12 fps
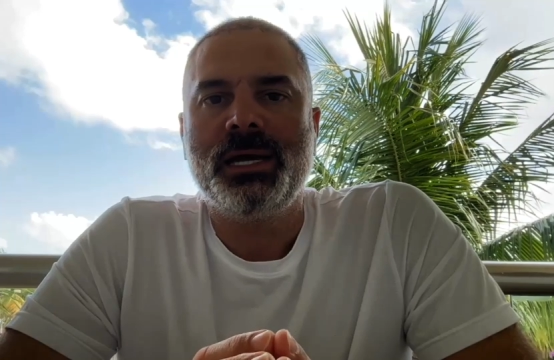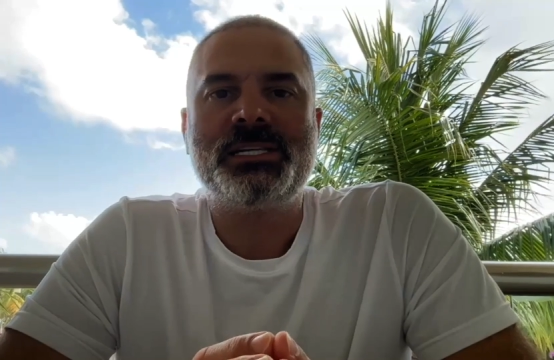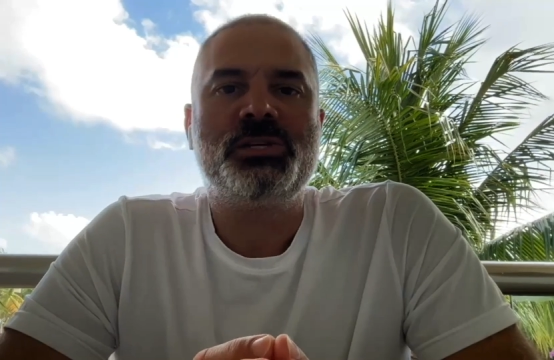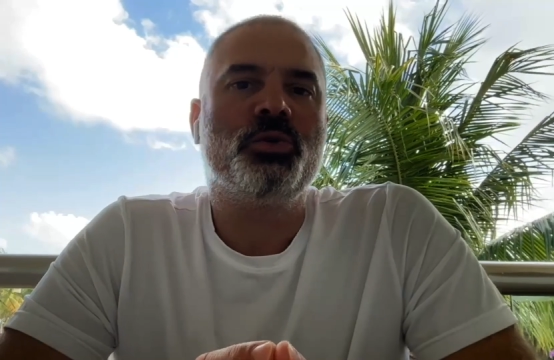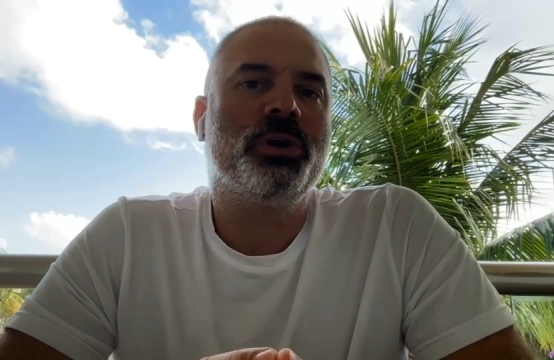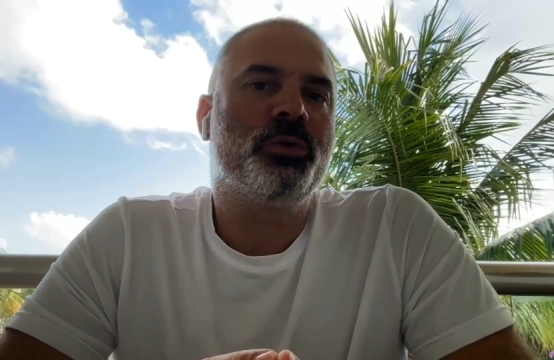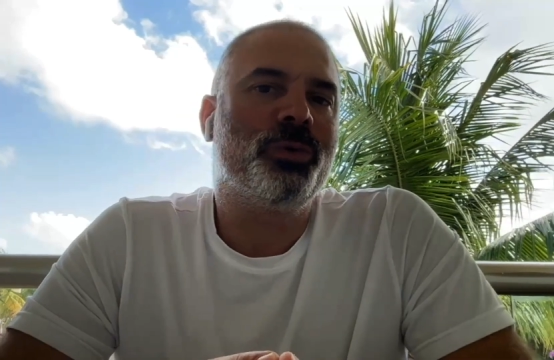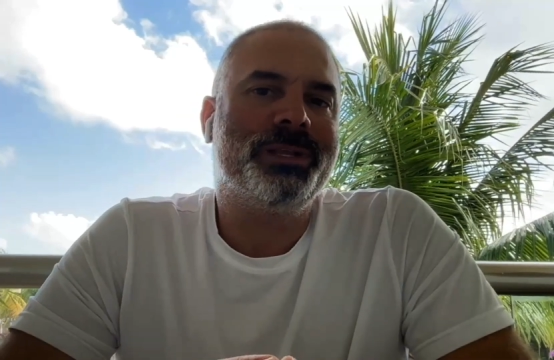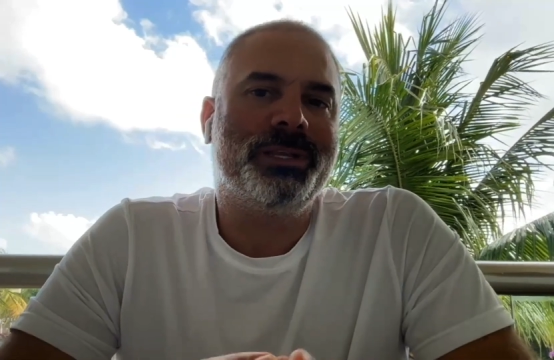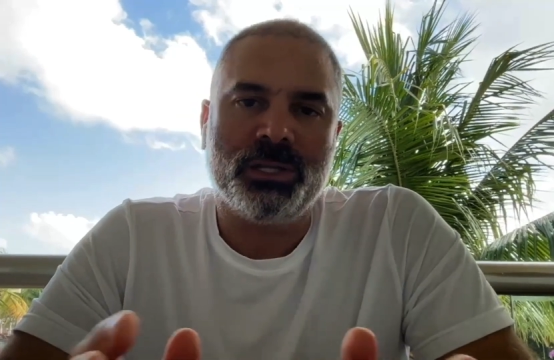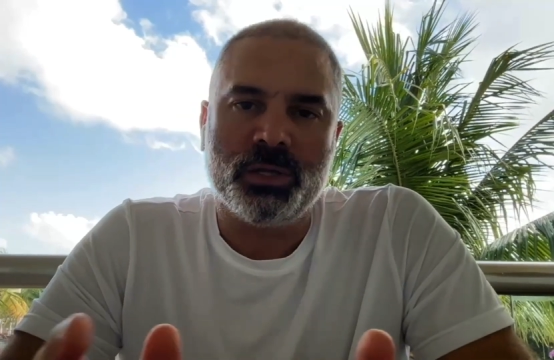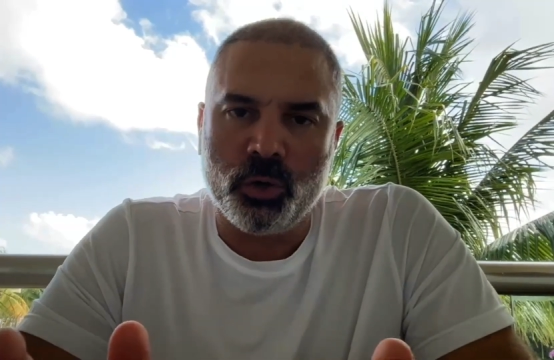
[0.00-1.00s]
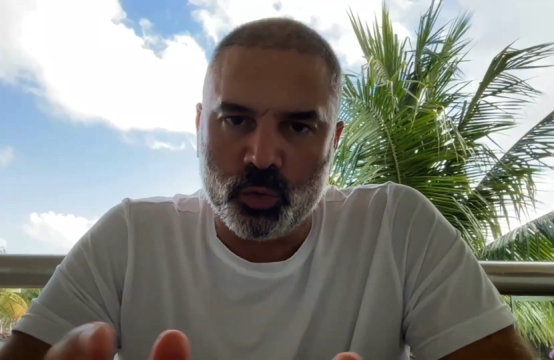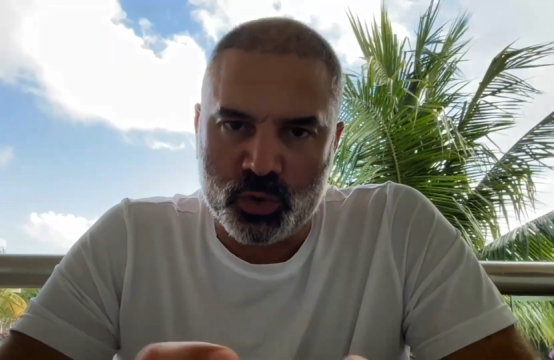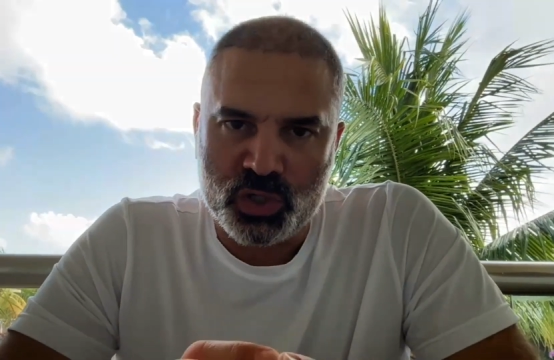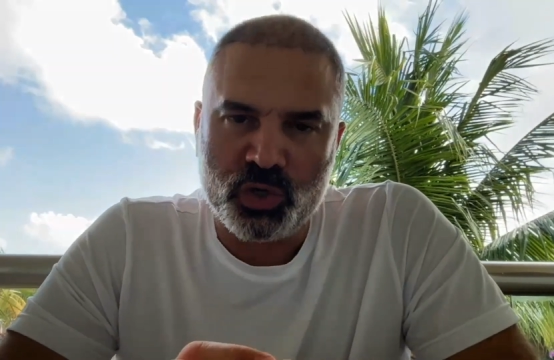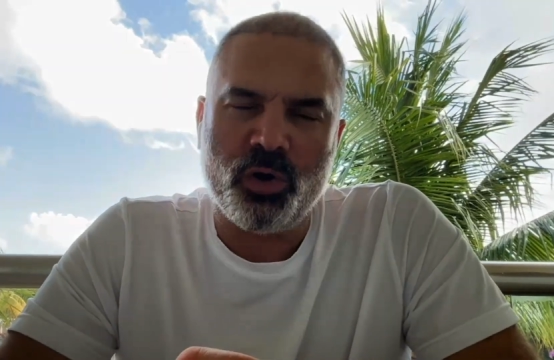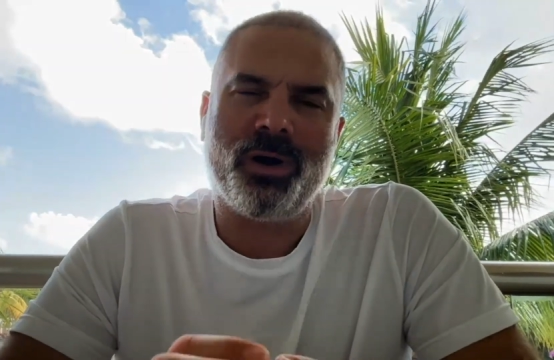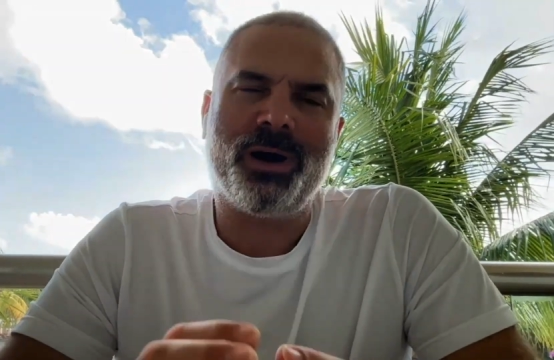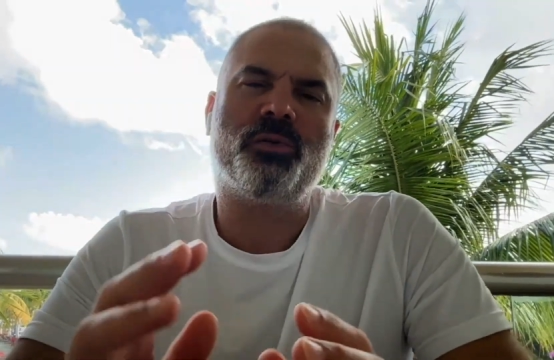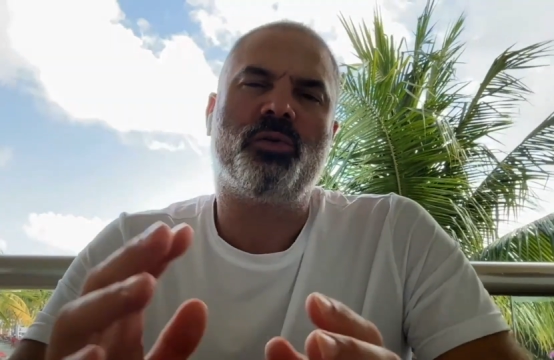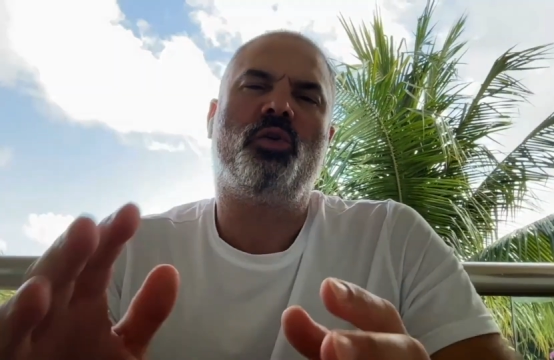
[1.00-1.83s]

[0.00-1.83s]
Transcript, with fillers: As you already know, Zoho are